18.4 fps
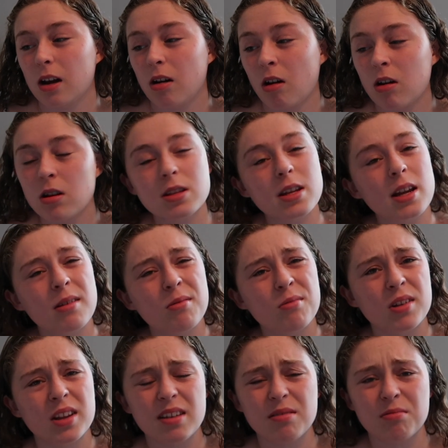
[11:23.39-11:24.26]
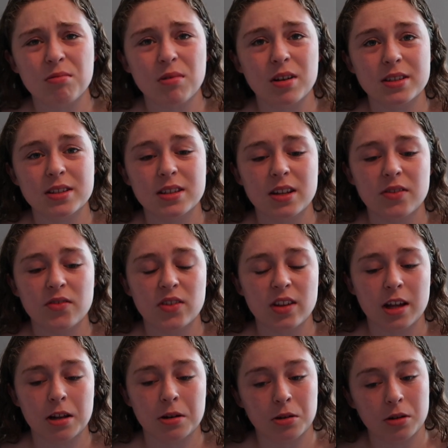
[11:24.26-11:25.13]
Honestly, I really wasn't even
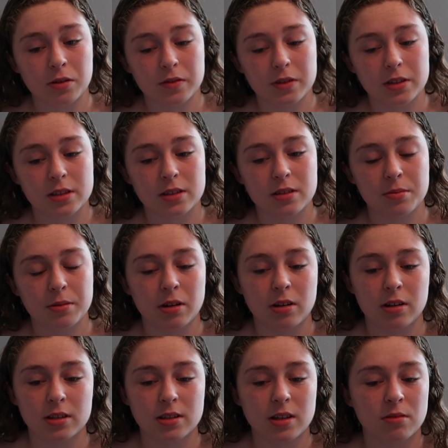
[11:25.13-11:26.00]
that nervous, to be honest.